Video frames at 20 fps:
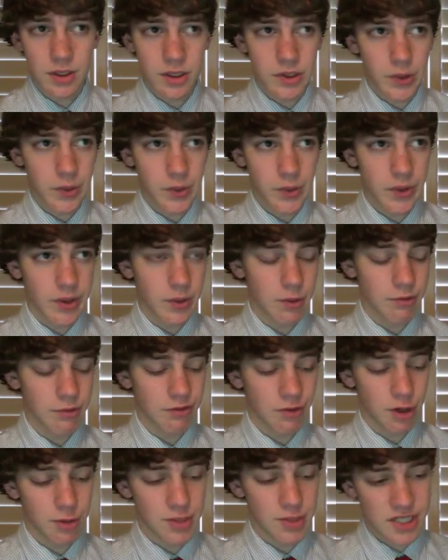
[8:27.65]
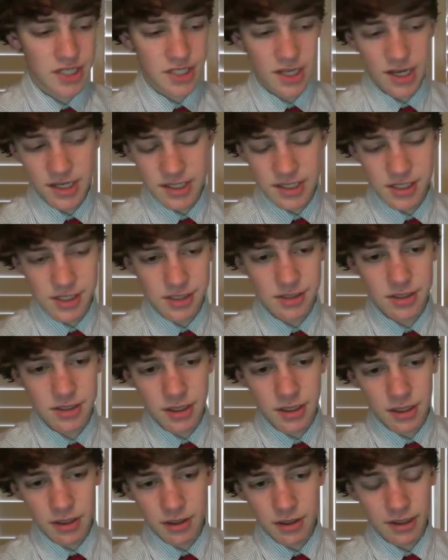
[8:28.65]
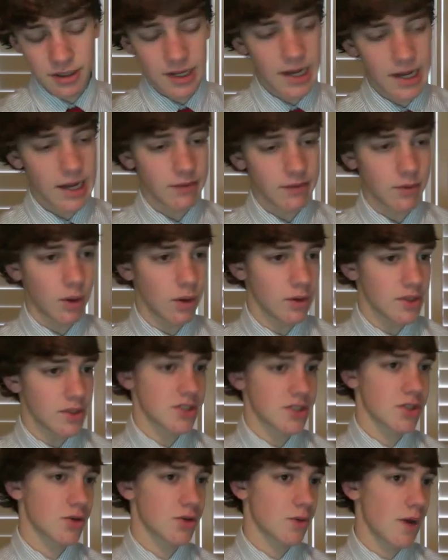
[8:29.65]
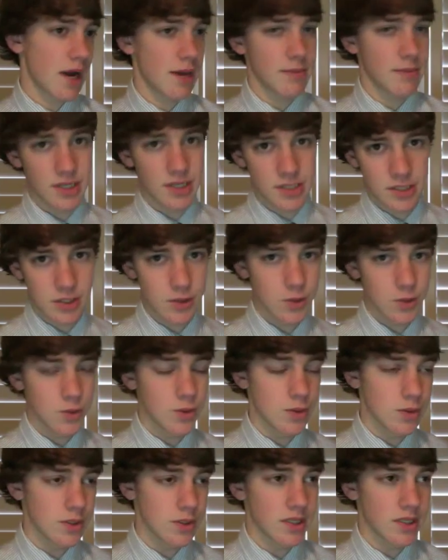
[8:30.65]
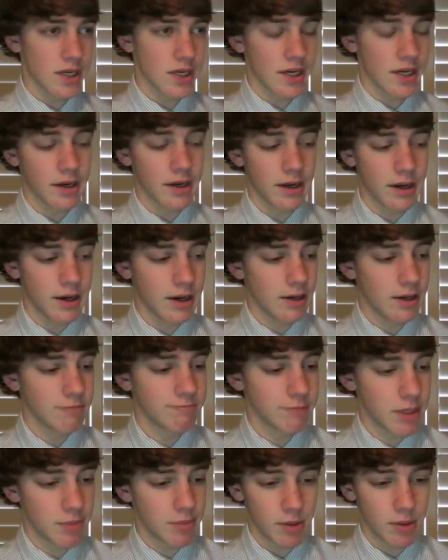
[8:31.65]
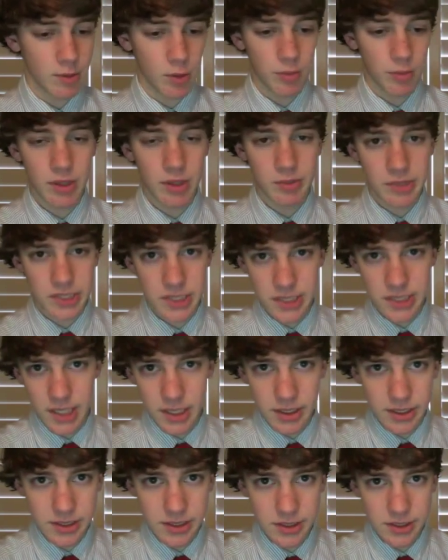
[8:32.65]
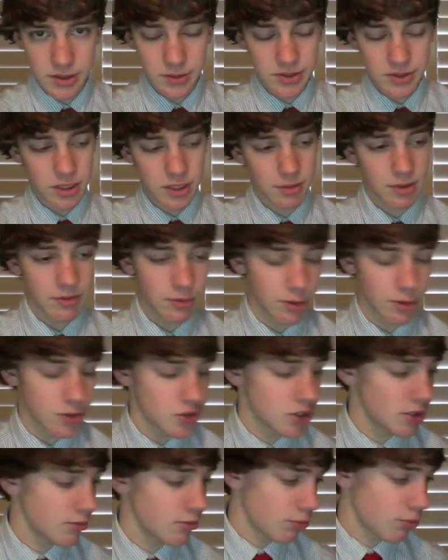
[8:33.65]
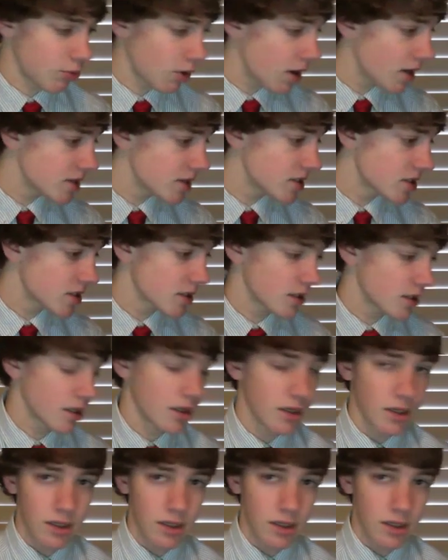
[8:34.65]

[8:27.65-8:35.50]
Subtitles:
go to their refurbished section, they're going to have all this crap that's used, and they probably won't be able to sell it, so it's going to be for a cheap price.